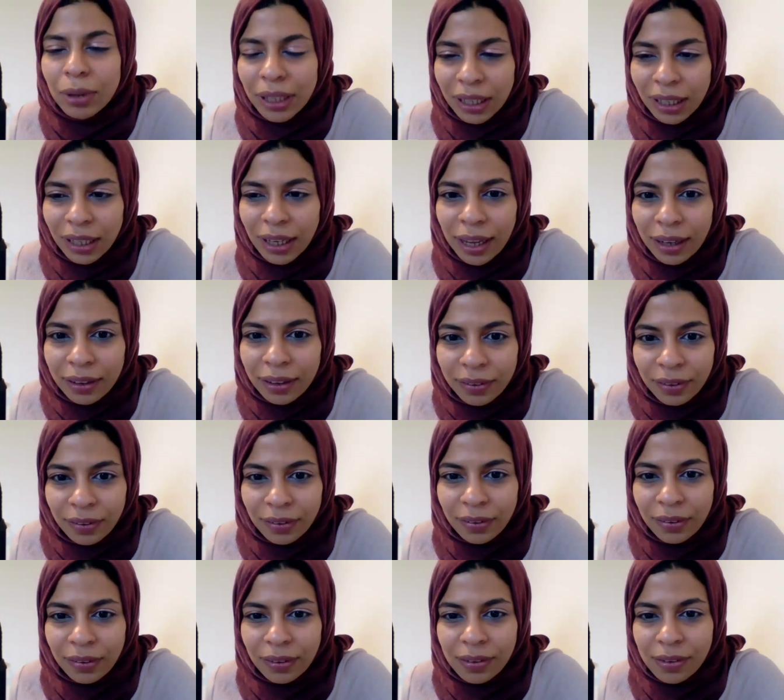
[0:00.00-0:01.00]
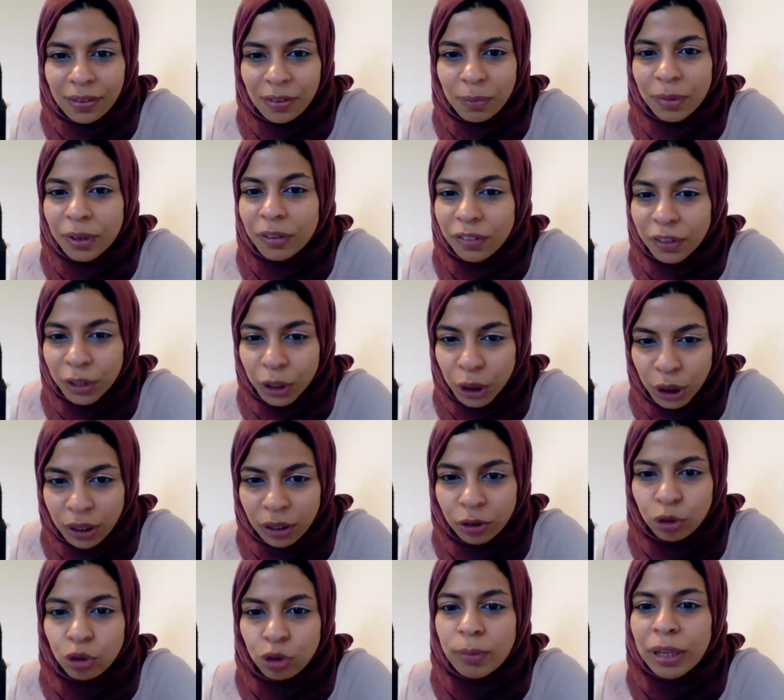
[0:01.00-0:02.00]
we can access this
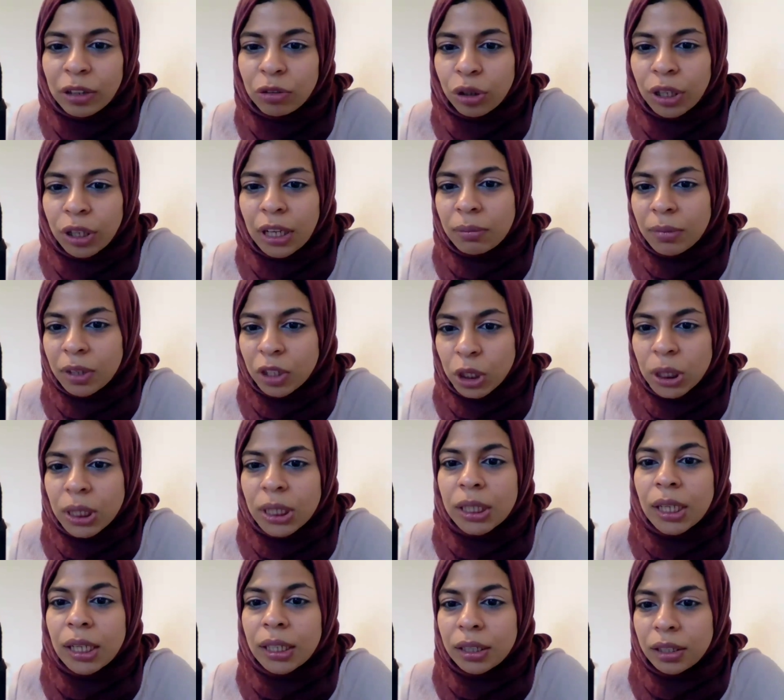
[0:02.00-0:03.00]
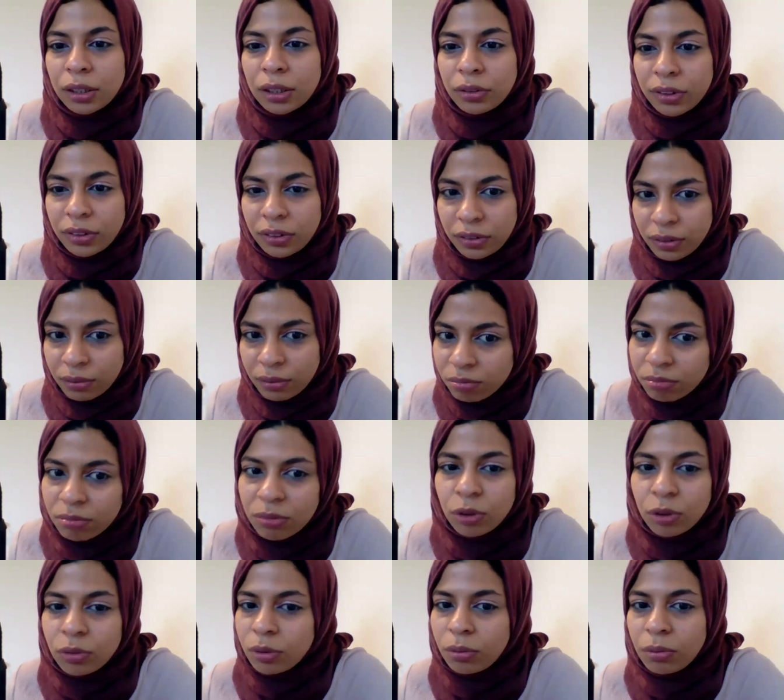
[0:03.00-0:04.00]
beneficial geometric and material nonlinearities
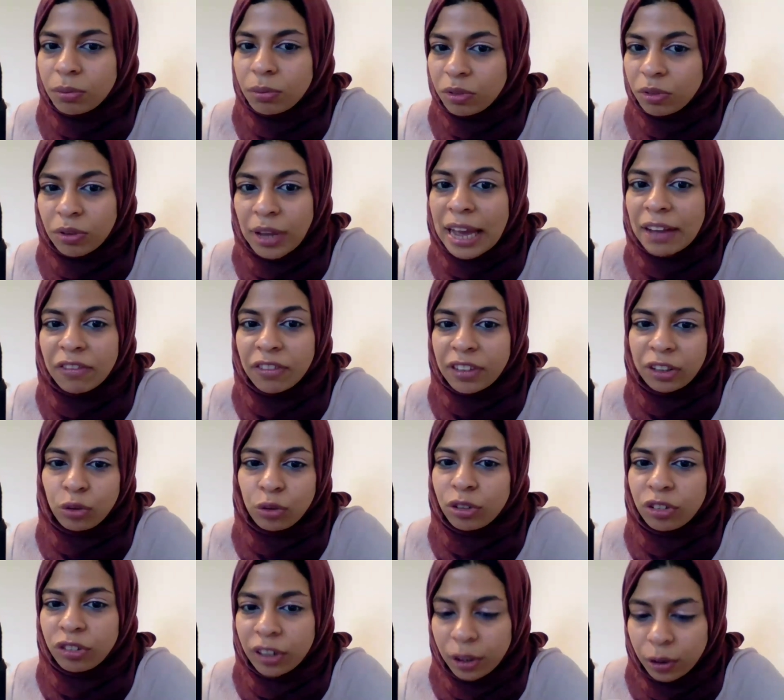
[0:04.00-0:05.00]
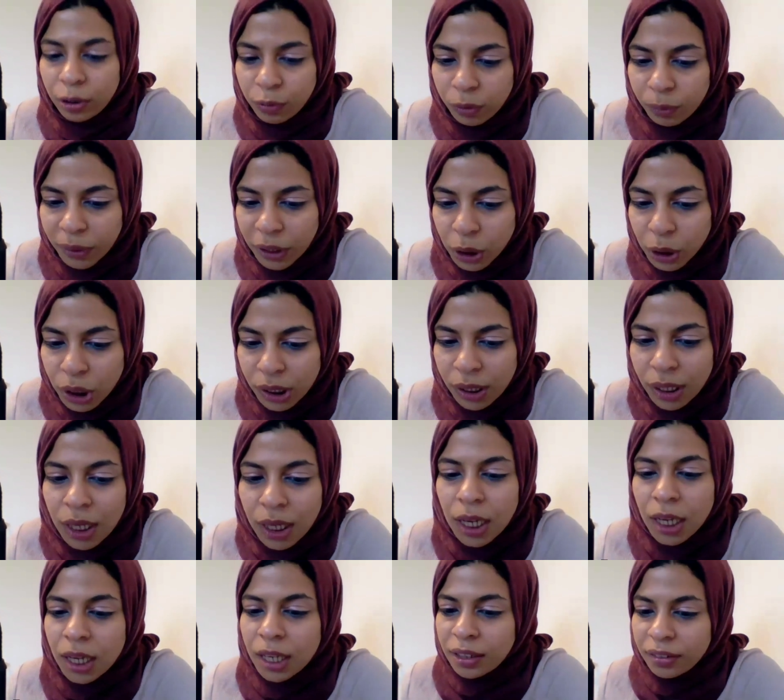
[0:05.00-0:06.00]
to have interesting information.
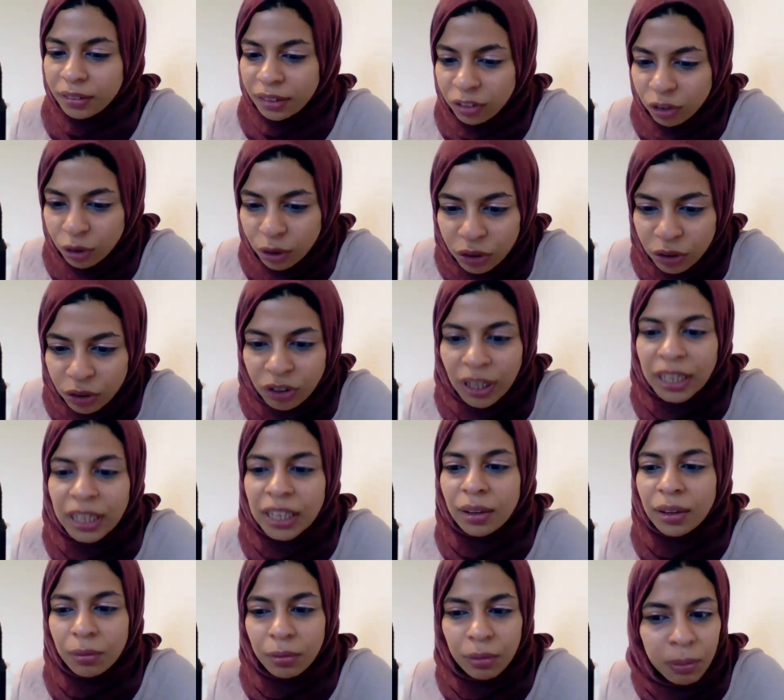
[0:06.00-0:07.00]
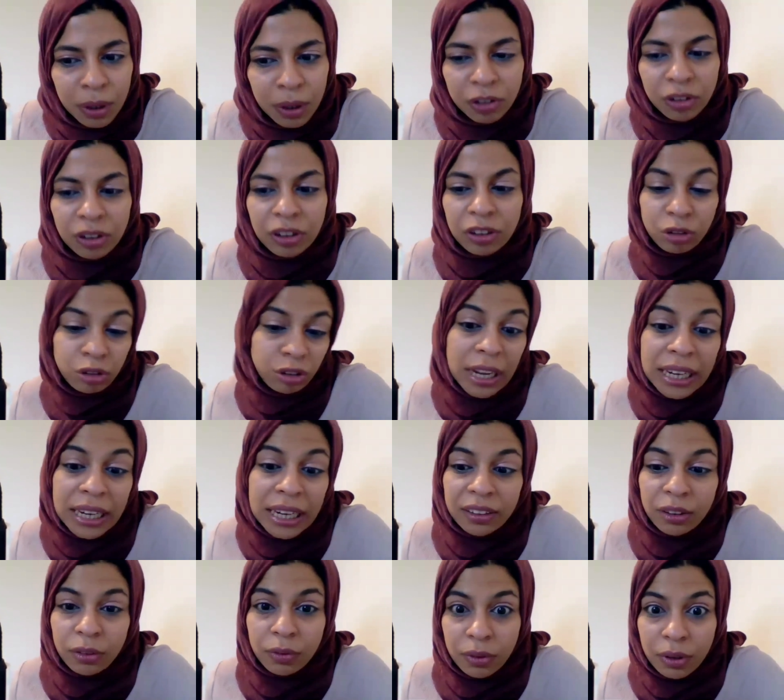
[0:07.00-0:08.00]
Since you're designing, mincing
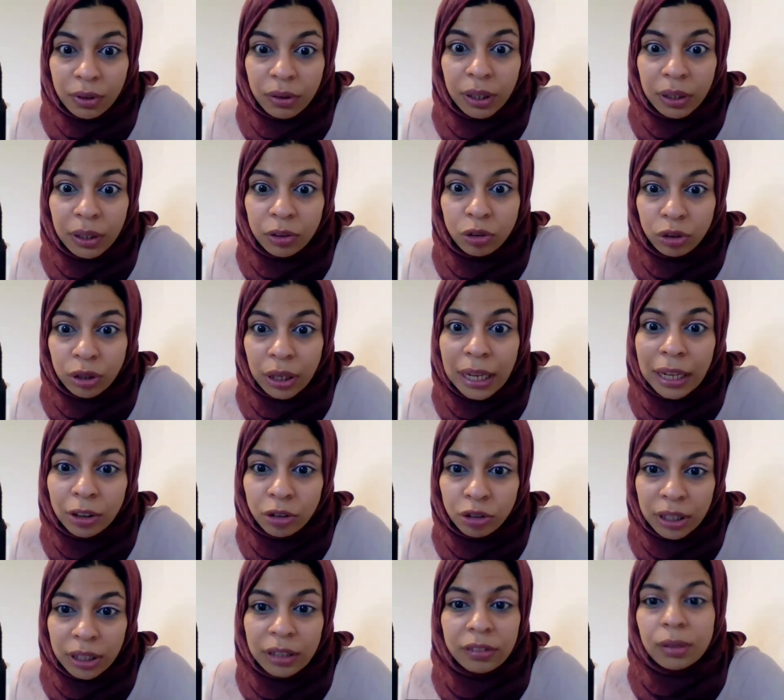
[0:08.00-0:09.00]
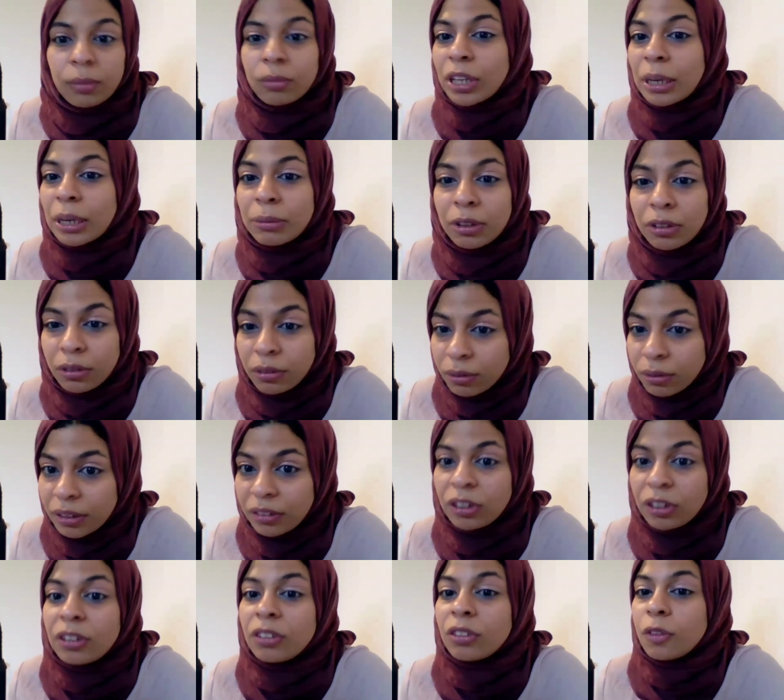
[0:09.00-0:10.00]
designing is very challenging and sometimes
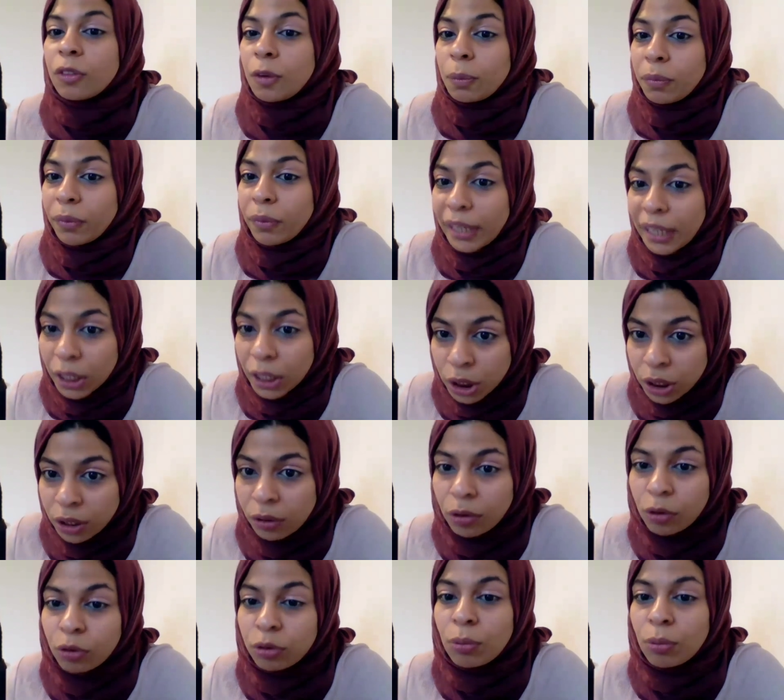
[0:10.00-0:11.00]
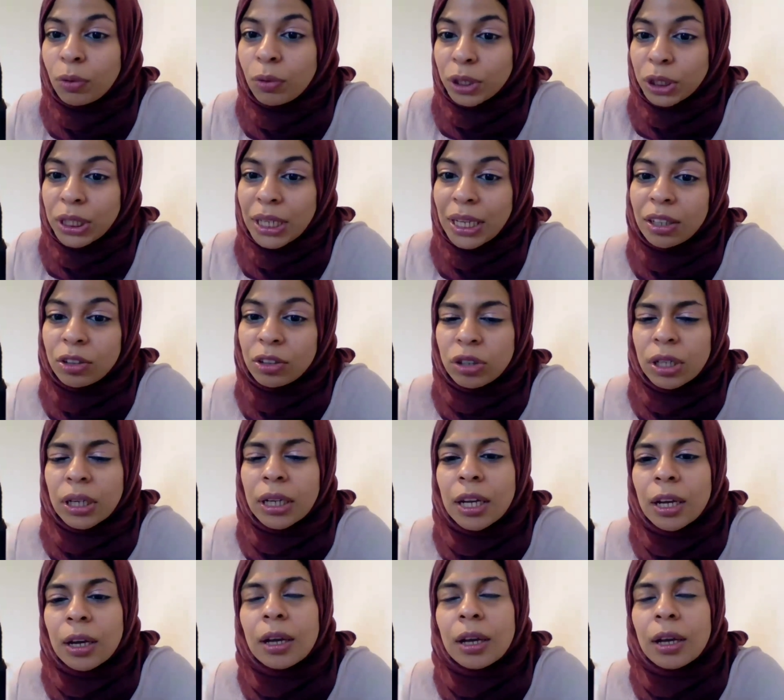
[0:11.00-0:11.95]
it's in this fabrication also more challenging.